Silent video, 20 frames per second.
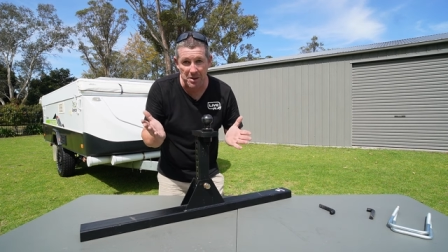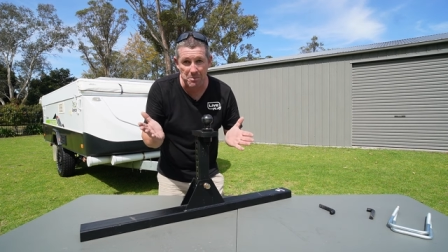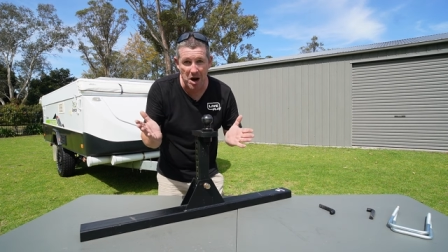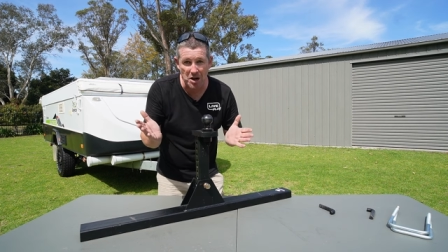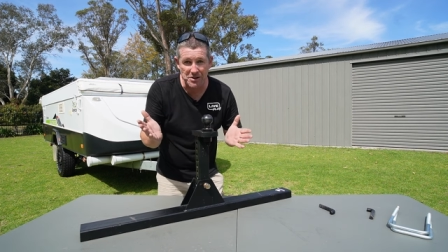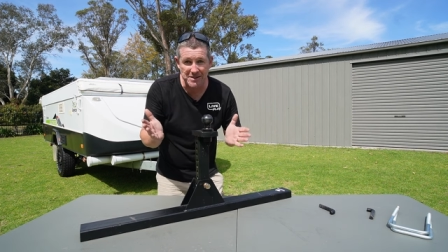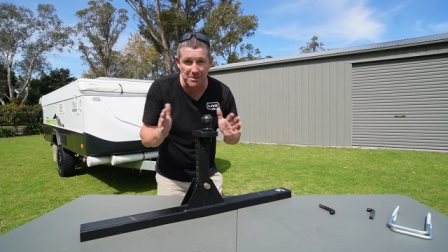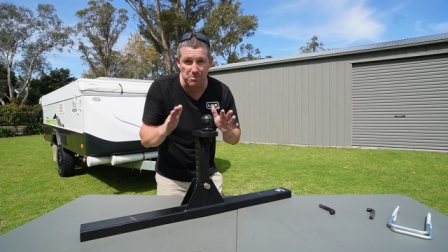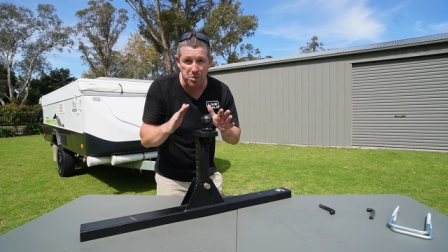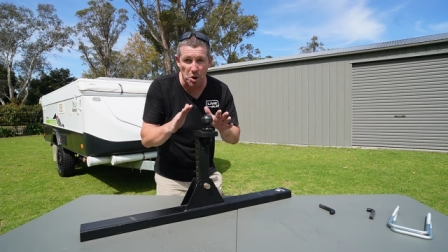the
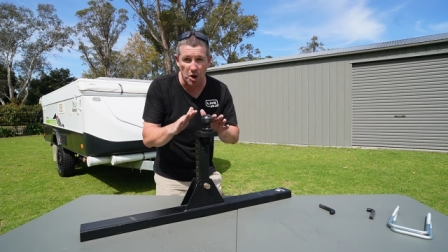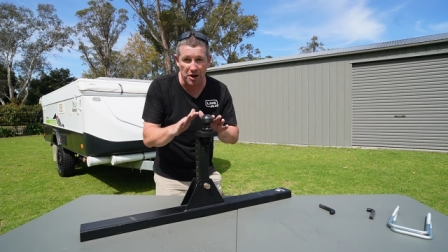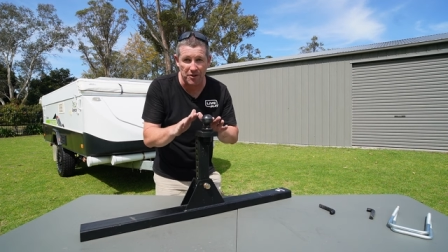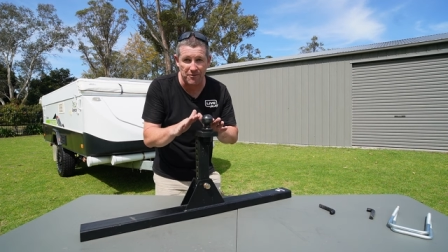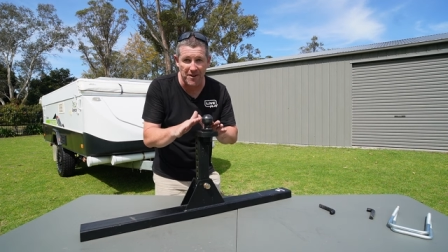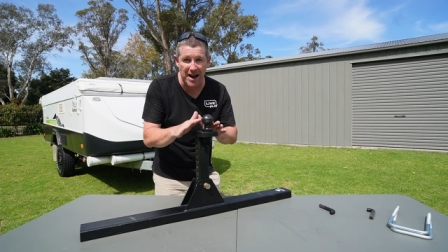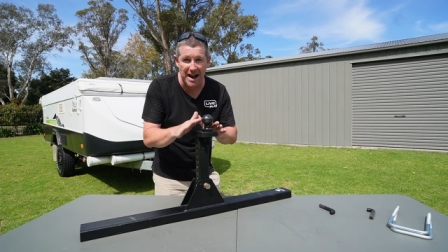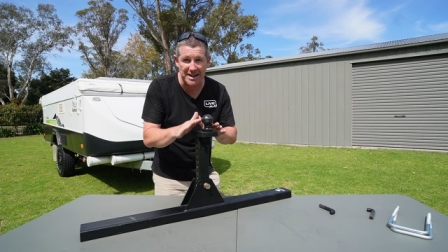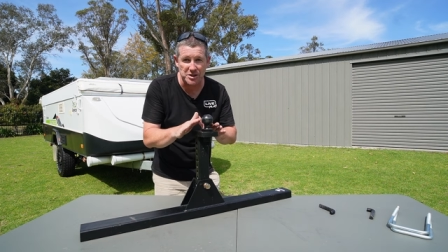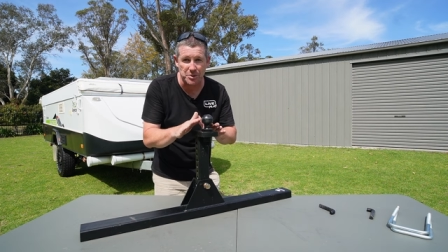most important
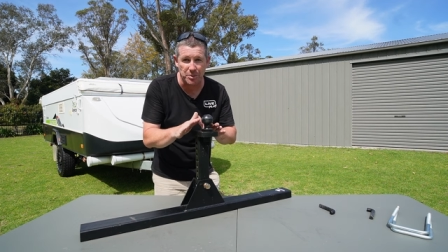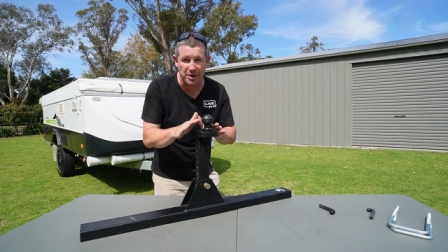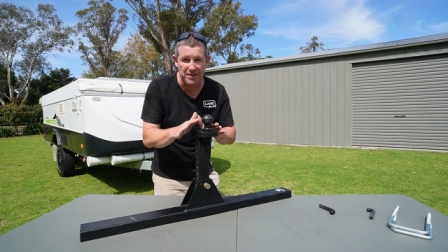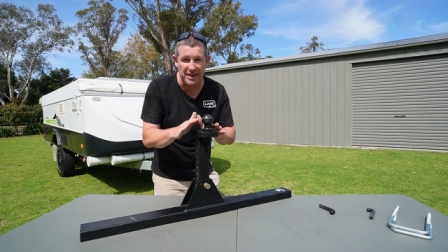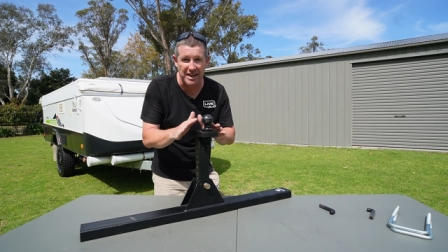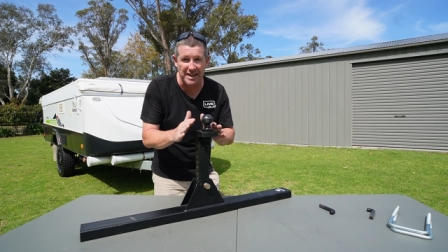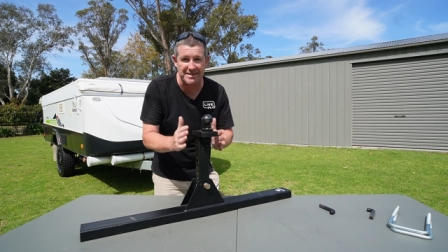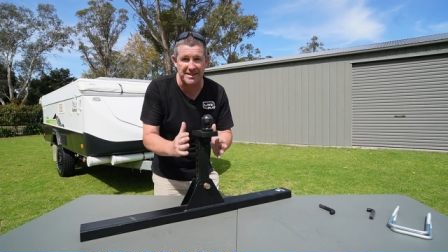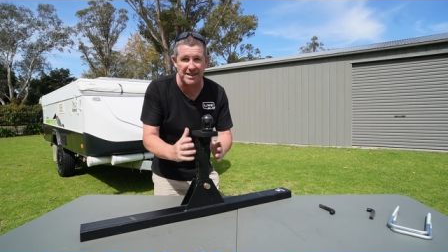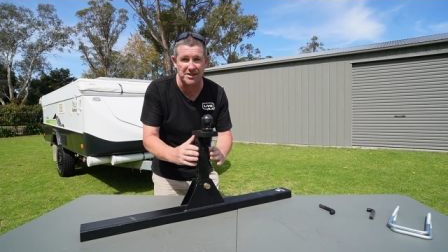factor with
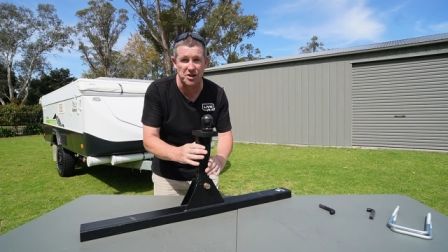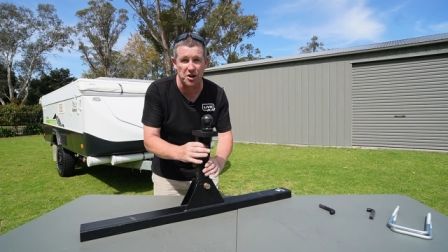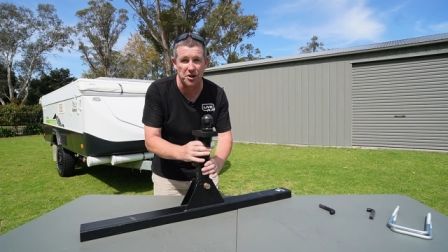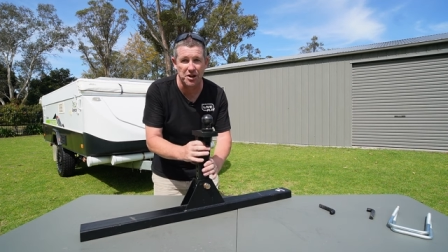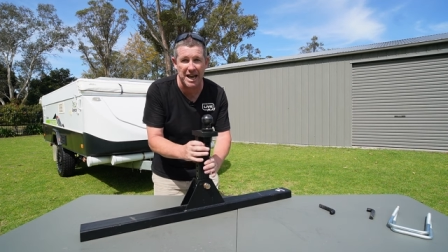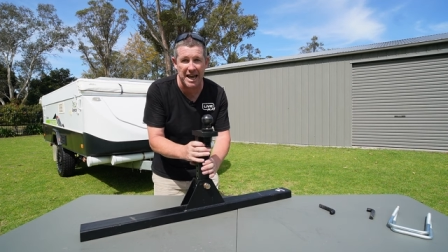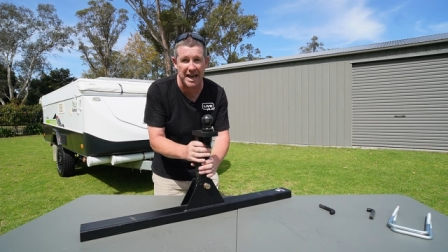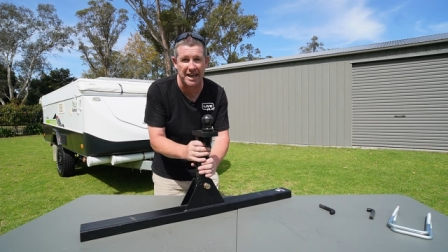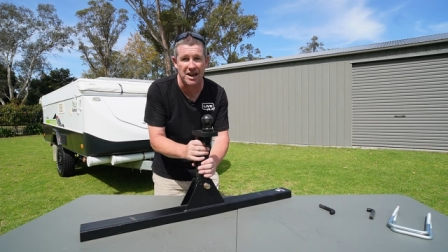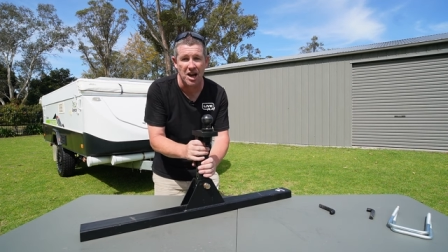this is you
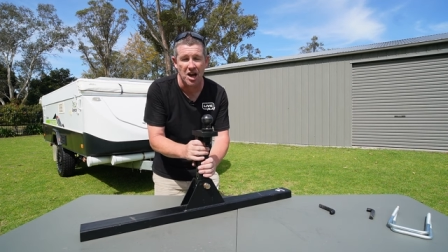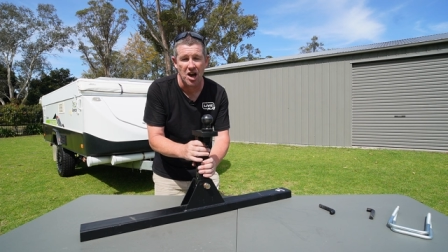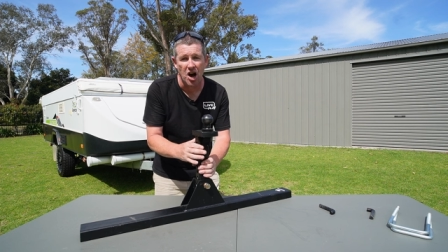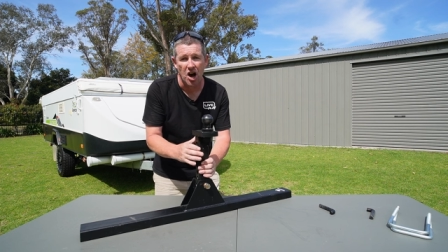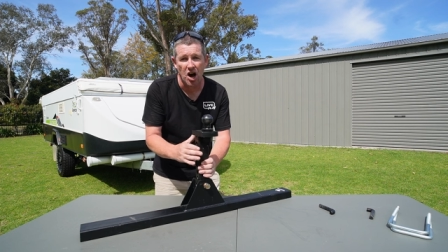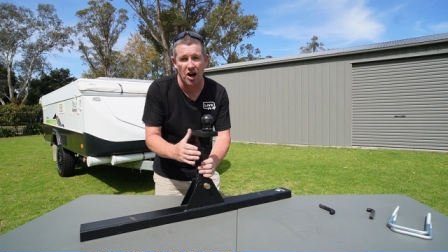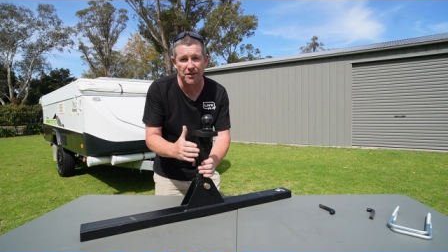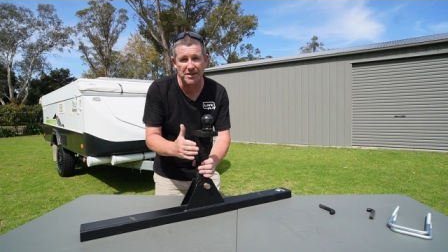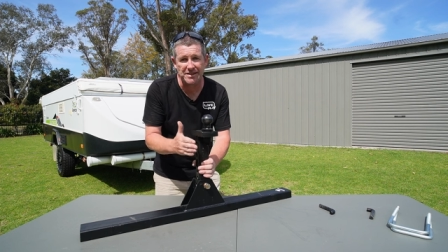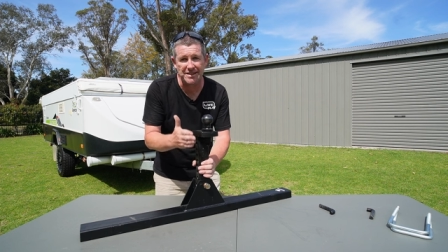can
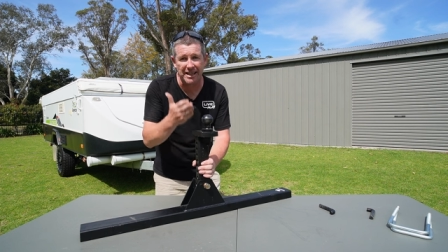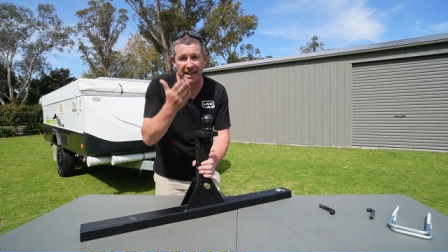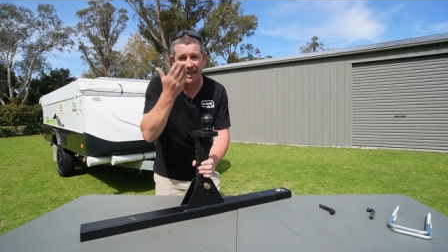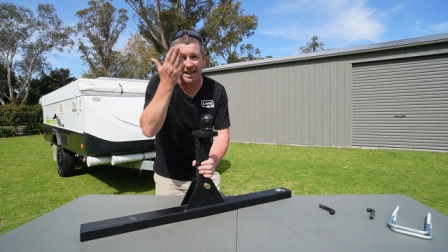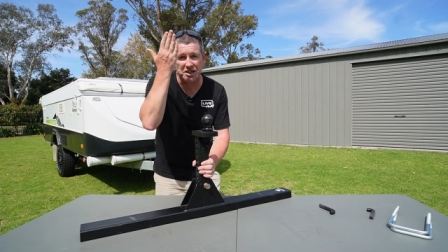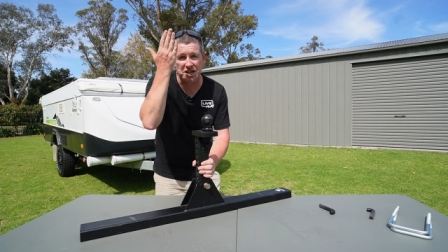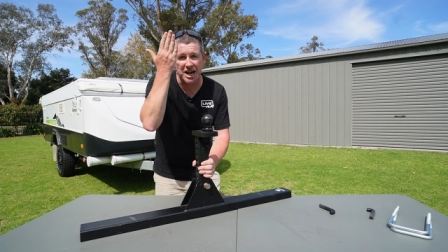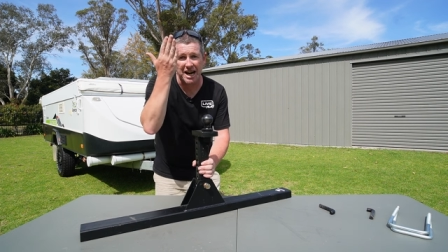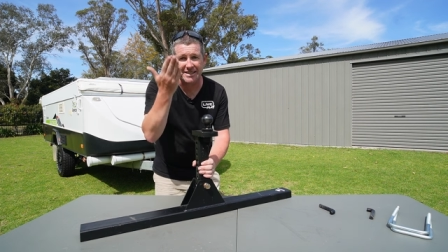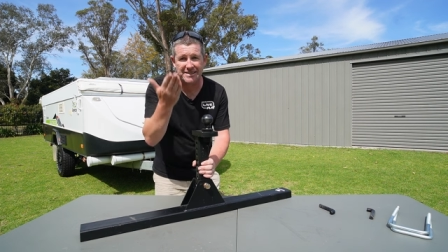obviously
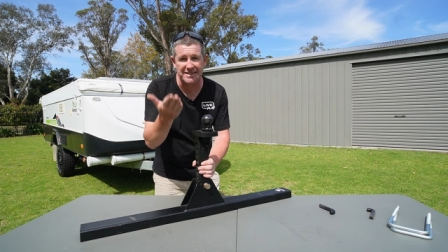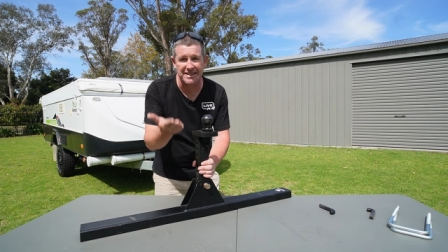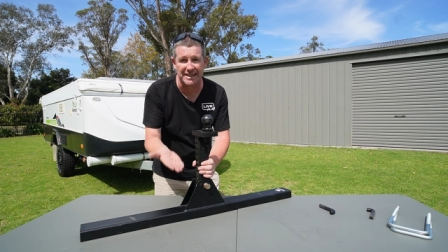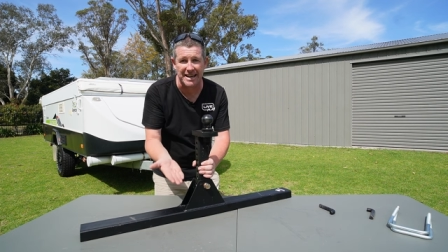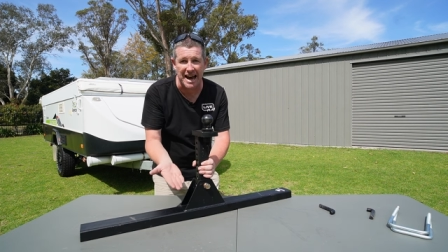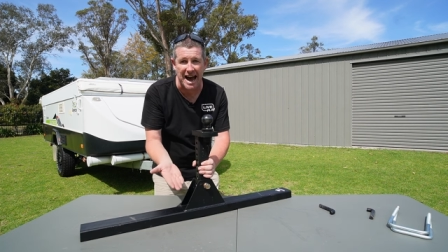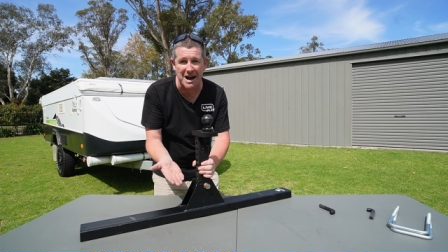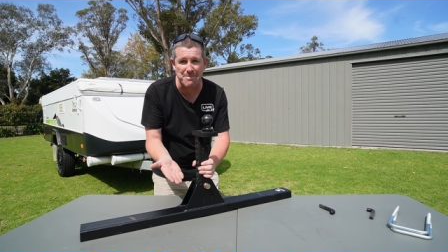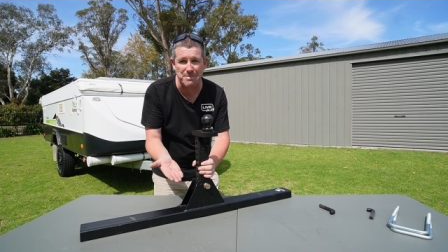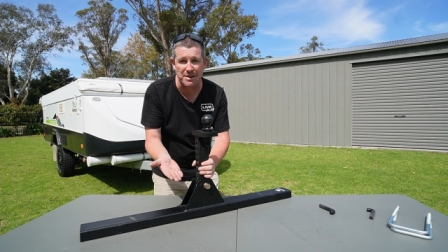adjust it
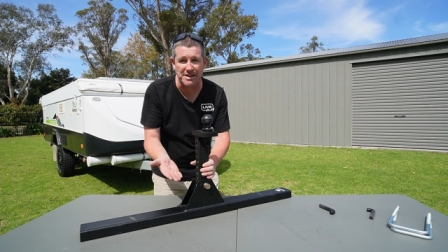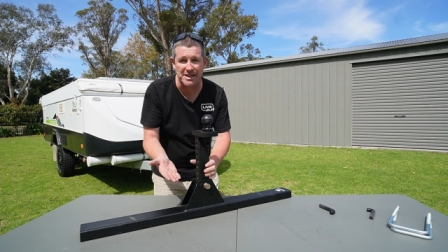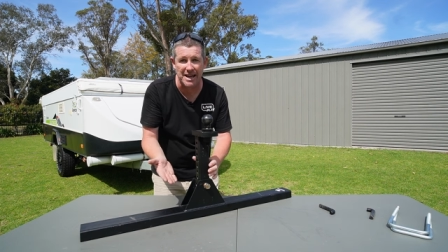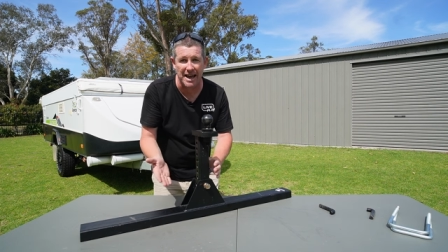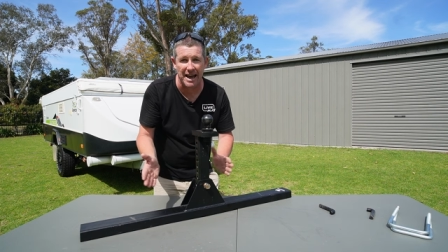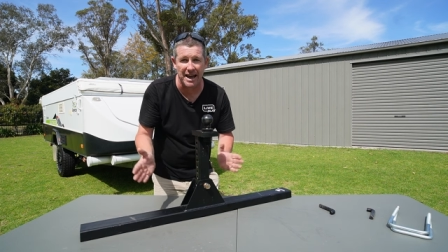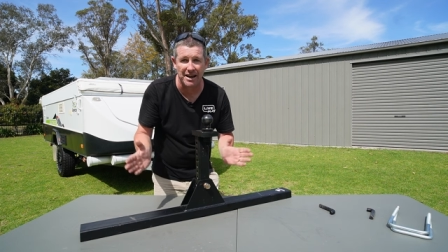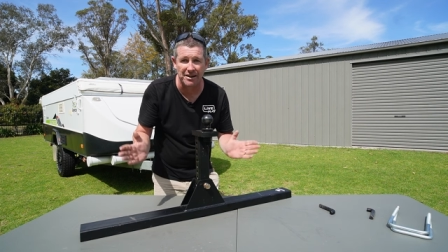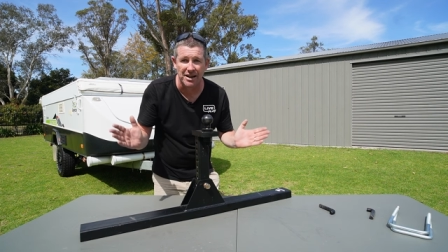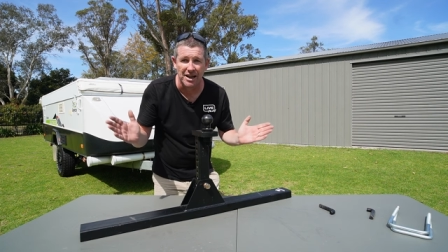up and
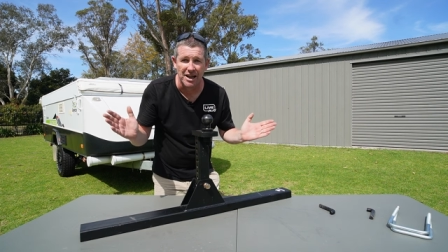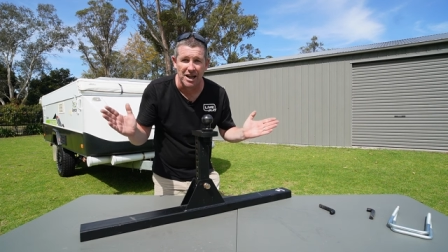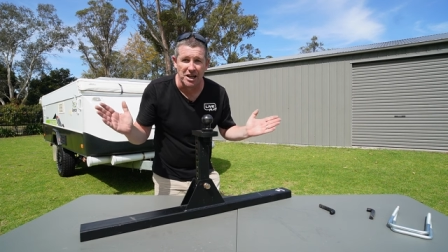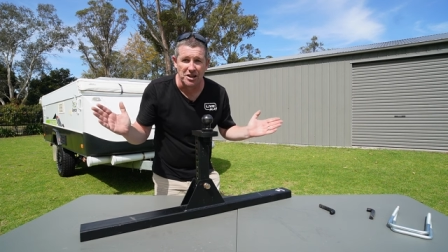down